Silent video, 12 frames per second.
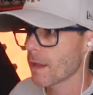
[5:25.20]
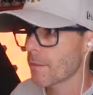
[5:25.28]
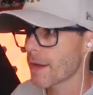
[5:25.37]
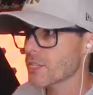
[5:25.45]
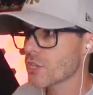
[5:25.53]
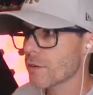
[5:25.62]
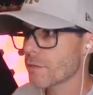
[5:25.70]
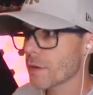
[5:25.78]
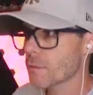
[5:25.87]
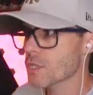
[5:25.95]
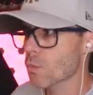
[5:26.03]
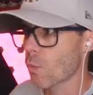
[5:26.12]
Imagine if
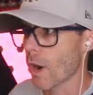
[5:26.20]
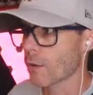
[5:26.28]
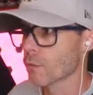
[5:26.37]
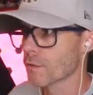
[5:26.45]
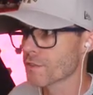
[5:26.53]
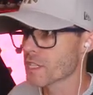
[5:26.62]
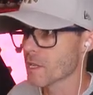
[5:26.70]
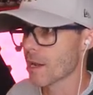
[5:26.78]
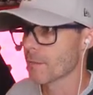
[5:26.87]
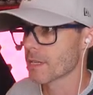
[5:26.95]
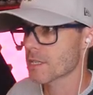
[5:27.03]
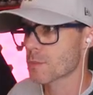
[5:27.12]
there was a werewolf
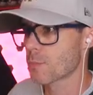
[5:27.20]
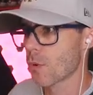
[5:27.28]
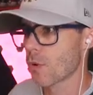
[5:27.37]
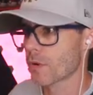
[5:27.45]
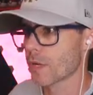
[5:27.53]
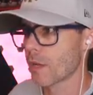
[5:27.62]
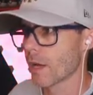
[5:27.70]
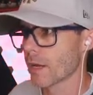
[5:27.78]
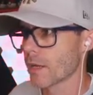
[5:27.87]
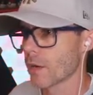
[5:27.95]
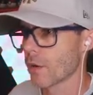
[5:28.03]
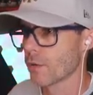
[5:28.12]
slime that spawned in,
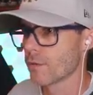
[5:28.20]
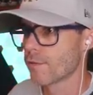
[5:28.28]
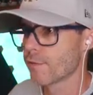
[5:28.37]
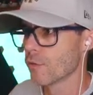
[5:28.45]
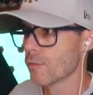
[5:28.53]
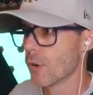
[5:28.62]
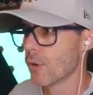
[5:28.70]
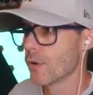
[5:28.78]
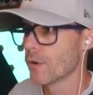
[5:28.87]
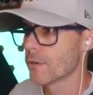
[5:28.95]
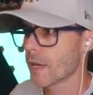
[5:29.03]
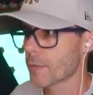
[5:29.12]
like, you know, full
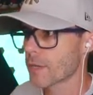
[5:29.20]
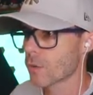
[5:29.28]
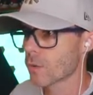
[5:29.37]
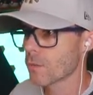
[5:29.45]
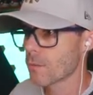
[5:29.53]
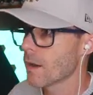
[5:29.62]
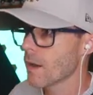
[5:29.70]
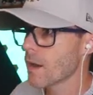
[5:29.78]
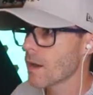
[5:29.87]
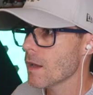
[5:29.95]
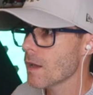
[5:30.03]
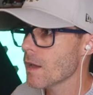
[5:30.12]
moon. That'd be cool.
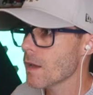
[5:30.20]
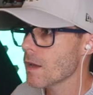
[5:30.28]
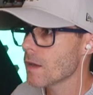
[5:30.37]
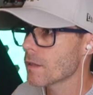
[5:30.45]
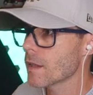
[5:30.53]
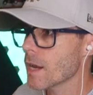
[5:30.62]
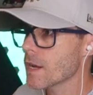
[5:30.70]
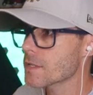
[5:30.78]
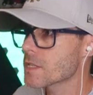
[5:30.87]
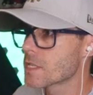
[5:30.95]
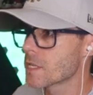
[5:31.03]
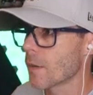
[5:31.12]
Hey,
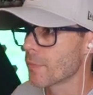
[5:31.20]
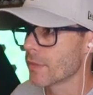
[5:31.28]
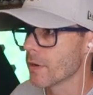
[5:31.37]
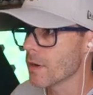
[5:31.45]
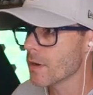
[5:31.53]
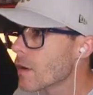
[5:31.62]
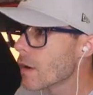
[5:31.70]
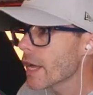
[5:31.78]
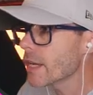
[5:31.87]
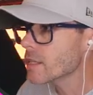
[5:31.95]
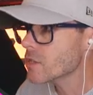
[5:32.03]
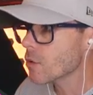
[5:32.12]
there's something.
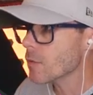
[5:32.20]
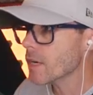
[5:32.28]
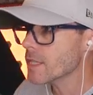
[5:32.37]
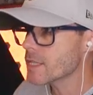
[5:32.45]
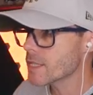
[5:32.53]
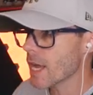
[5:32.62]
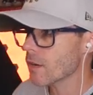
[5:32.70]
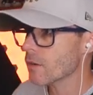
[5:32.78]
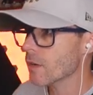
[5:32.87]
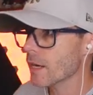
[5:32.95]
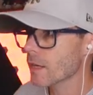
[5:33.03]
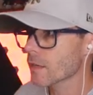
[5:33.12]
And it's almost, it's down
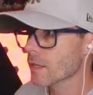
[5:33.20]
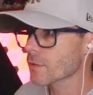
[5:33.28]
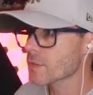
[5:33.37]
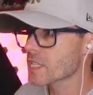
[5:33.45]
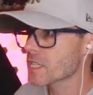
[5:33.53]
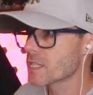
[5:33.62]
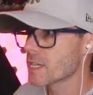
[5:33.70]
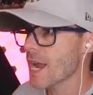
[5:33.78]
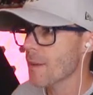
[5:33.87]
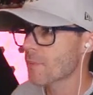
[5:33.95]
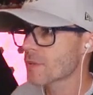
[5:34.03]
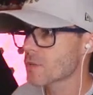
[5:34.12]
on like a little
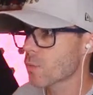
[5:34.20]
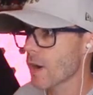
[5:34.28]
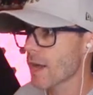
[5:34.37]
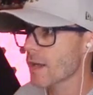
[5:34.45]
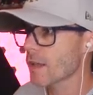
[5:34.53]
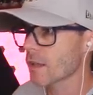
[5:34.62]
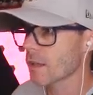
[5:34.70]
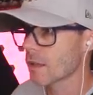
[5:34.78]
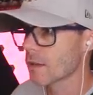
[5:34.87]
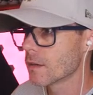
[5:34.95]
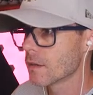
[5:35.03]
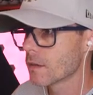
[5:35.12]
step as well.
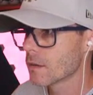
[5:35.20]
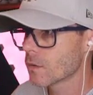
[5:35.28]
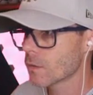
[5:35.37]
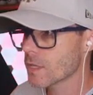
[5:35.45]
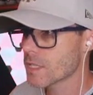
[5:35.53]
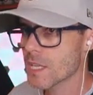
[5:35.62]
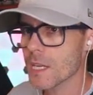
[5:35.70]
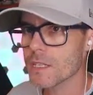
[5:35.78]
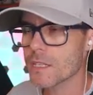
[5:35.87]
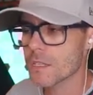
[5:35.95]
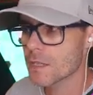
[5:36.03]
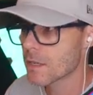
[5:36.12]
What is
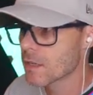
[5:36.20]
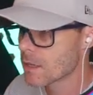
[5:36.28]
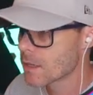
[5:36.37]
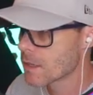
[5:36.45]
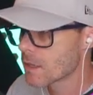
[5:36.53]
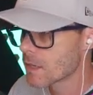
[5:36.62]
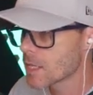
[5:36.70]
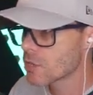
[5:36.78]
this?